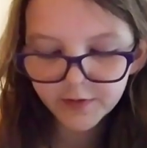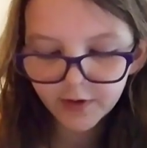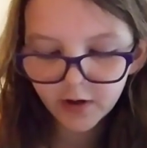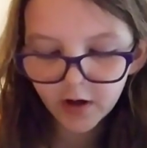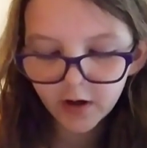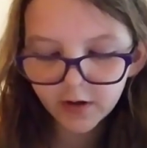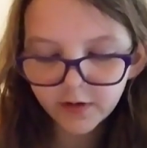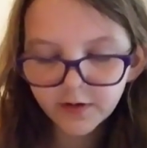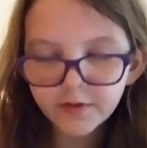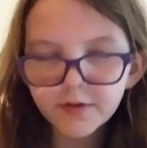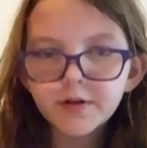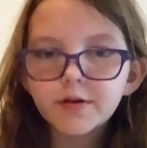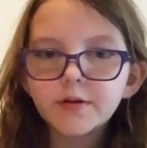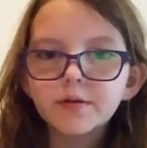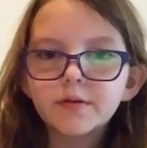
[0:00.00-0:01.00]
your hot glue to
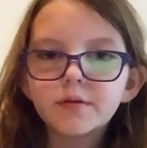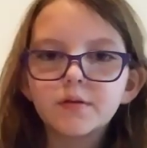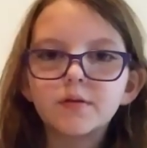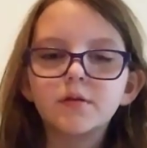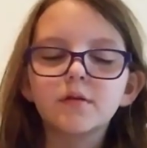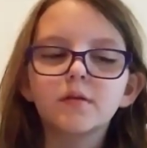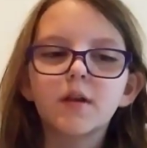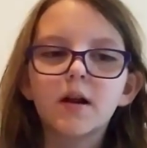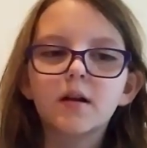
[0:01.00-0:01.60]
do your